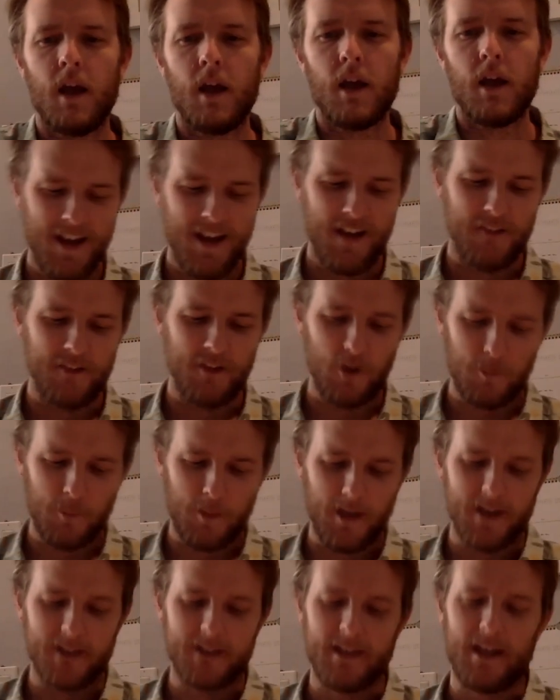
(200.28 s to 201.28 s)
If you don't
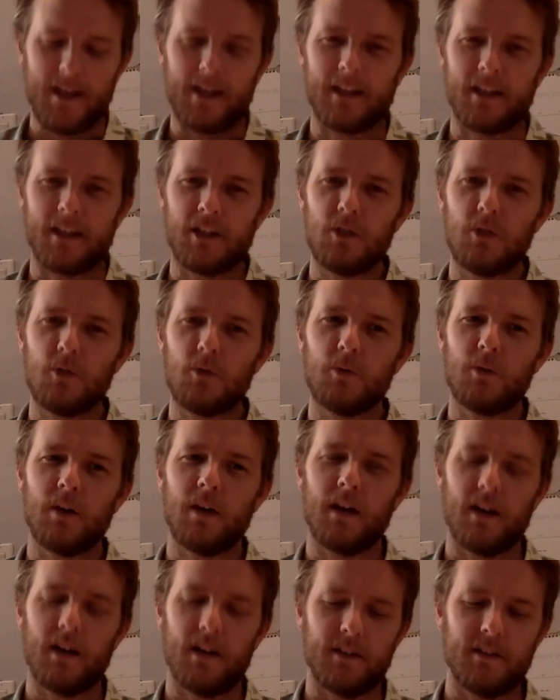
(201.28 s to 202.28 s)
mind, can you
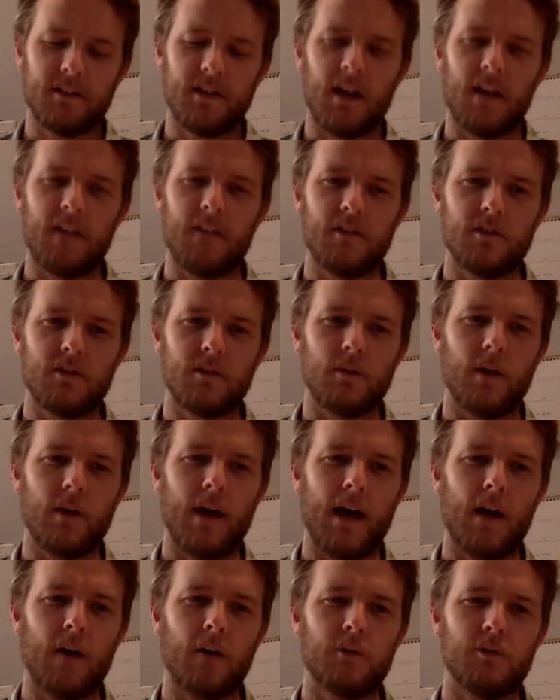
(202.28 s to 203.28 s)
dive into
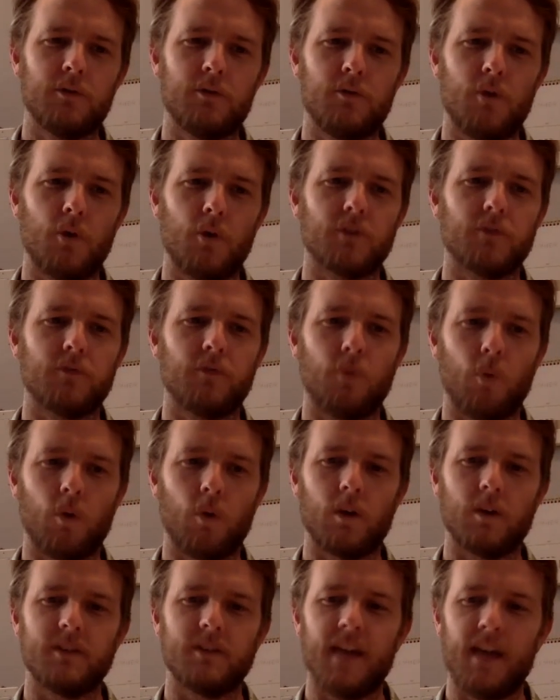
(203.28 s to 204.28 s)
how do those
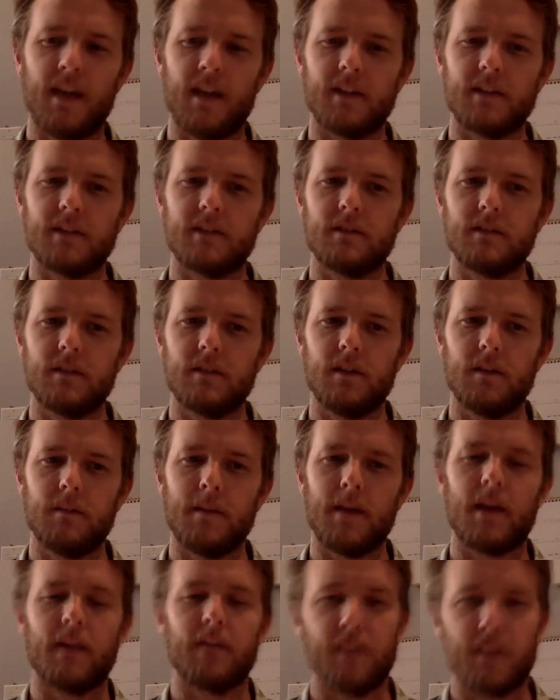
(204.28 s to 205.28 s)
4 tenets
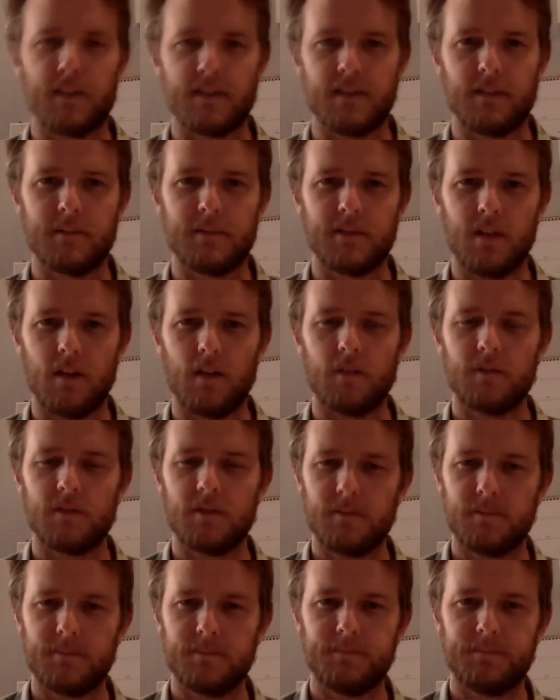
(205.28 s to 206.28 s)
manifest themselves?